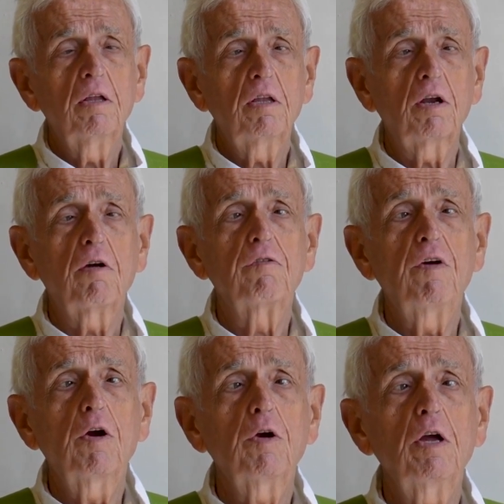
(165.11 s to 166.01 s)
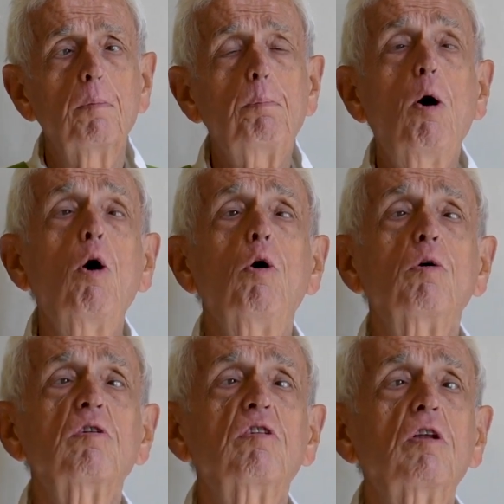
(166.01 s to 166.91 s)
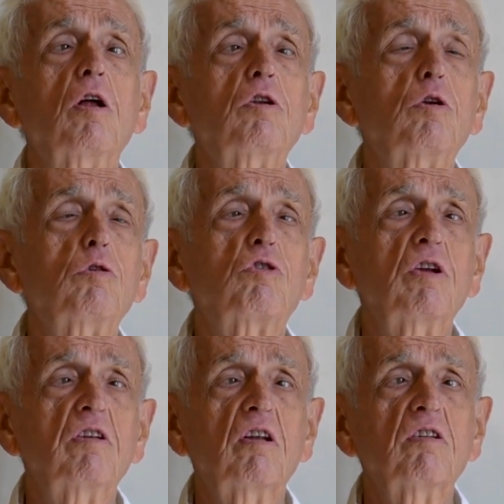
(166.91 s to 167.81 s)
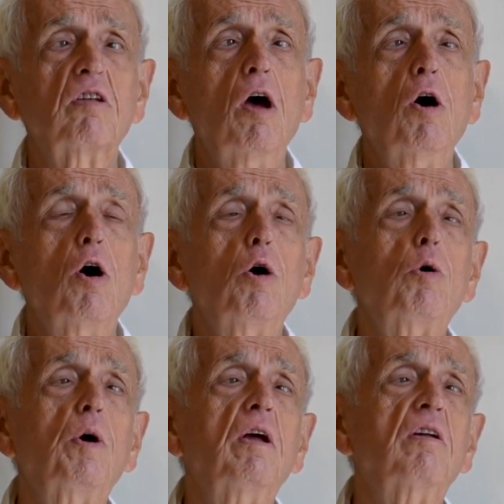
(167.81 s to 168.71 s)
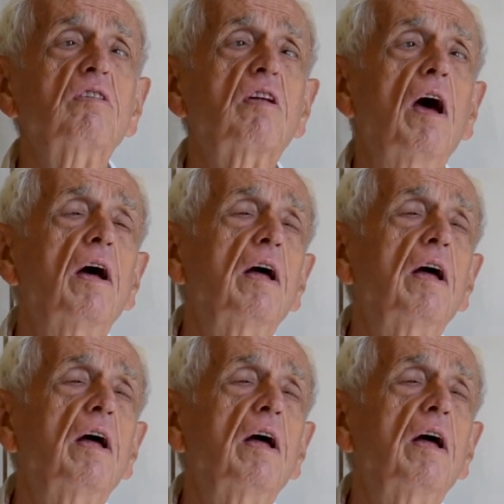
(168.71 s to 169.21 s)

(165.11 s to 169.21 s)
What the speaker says: that are very opposed to Jesus, who is,